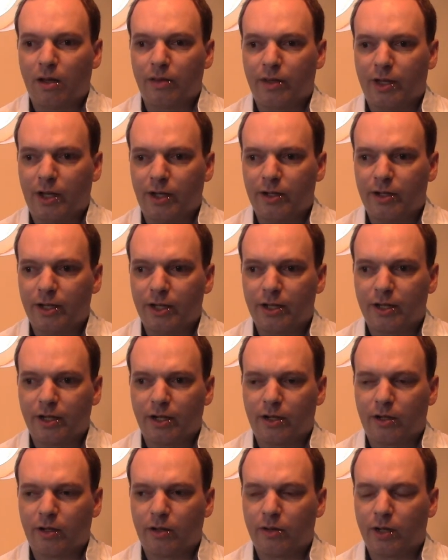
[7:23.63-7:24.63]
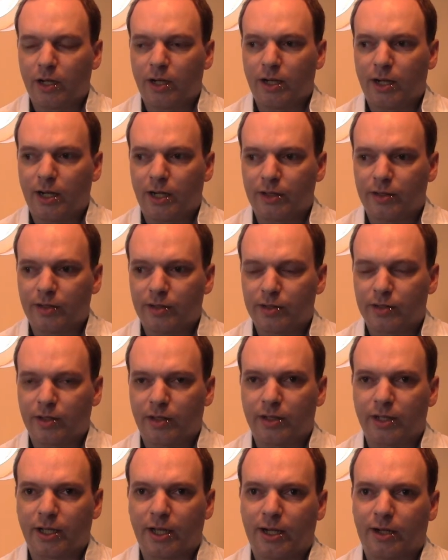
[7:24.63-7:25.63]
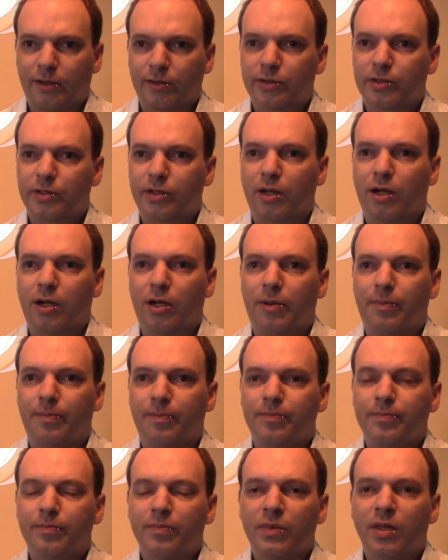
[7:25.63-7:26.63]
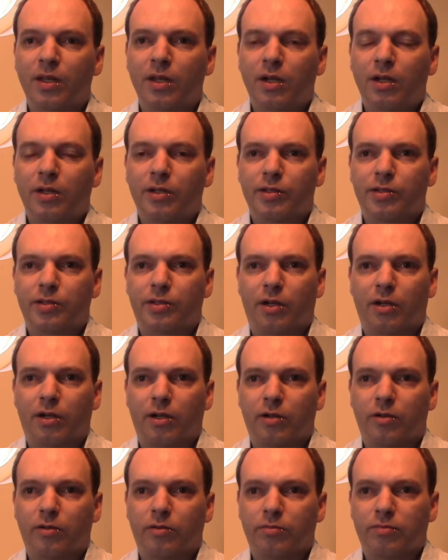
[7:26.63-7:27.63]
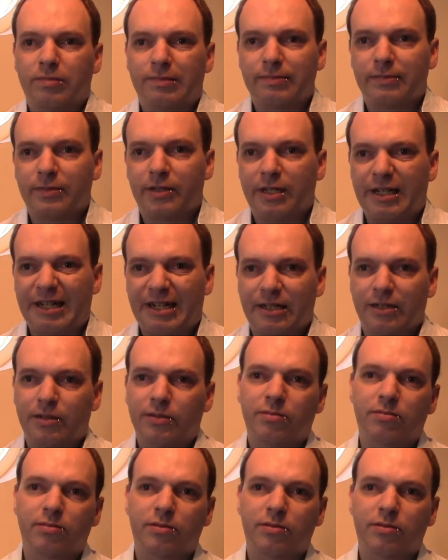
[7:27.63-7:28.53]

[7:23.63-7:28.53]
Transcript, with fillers: they're nickel and something else. Um, so yeah,